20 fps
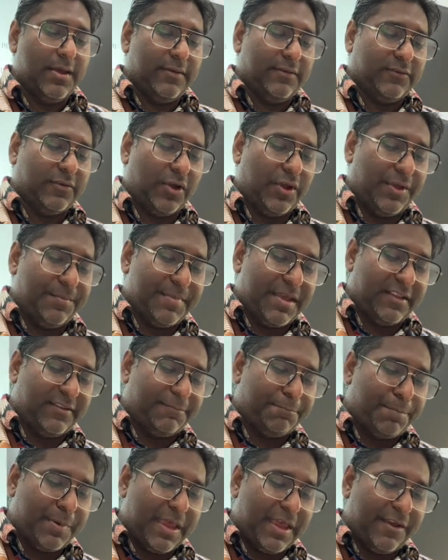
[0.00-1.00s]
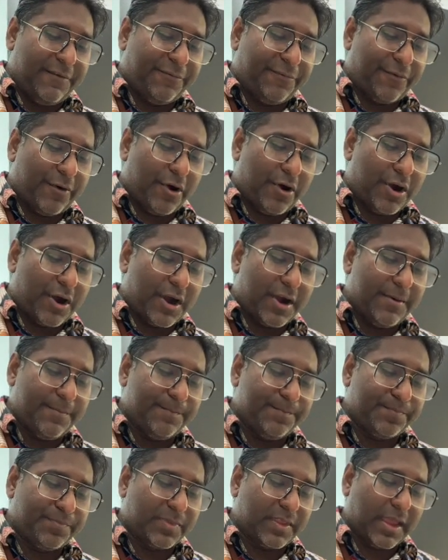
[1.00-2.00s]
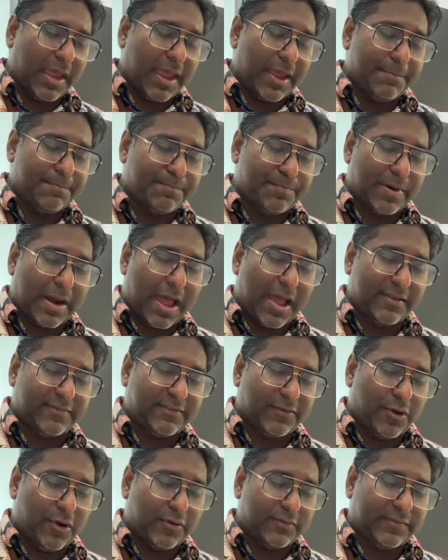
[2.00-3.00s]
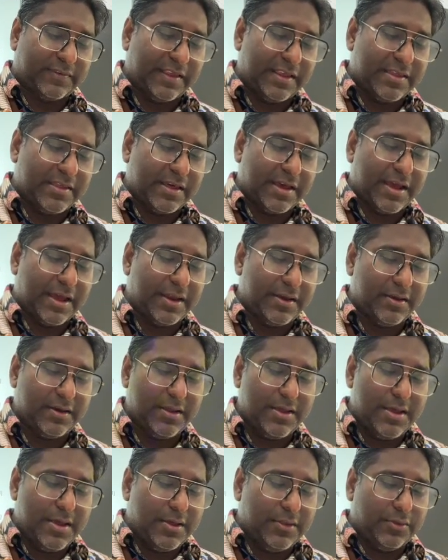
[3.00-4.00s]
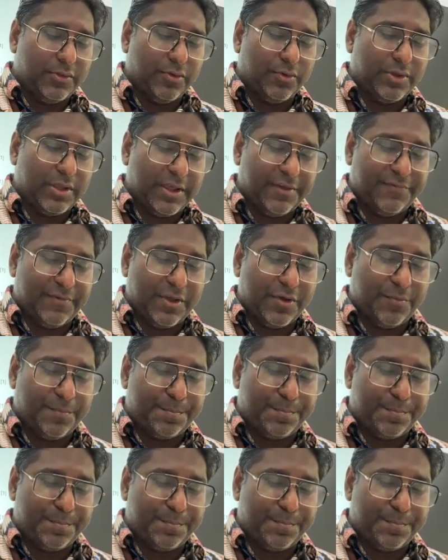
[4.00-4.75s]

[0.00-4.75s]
So it means P4, okay, plus oxygen to give you